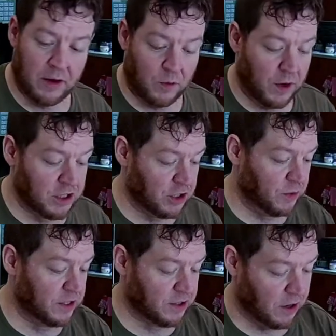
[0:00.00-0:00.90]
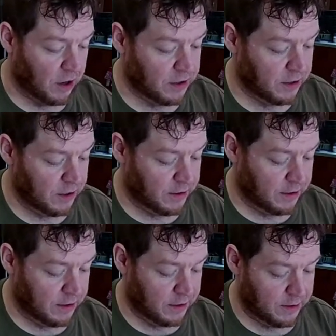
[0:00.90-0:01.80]
where shall we start?
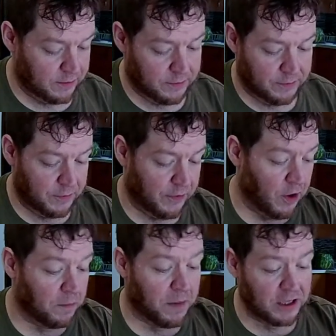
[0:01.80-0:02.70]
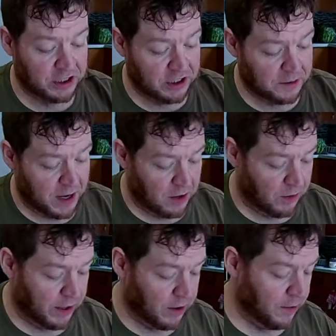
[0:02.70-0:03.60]
We've got a bunch of
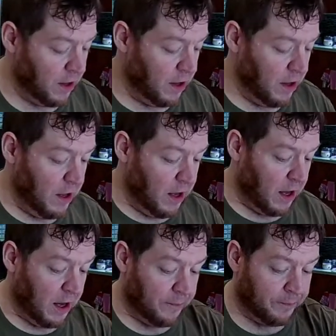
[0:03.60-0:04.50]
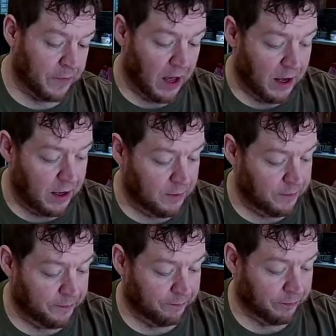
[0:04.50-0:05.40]
tomato here.
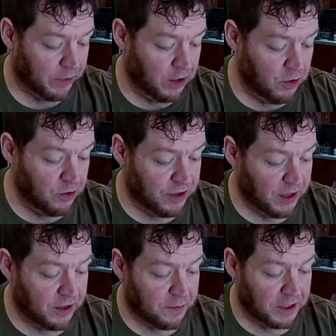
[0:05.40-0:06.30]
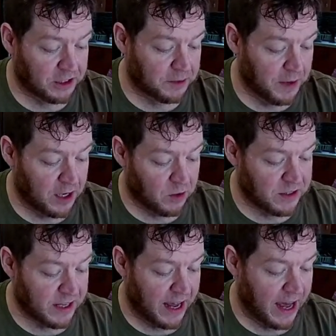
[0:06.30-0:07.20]
I'm using as much tomato
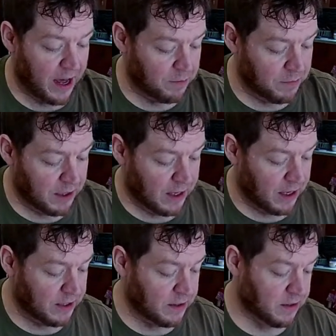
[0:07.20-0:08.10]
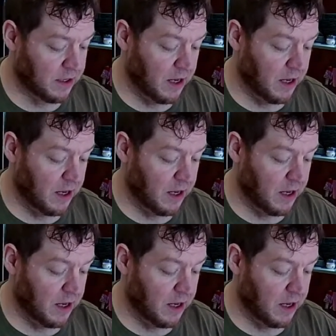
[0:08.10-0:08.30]
as I am because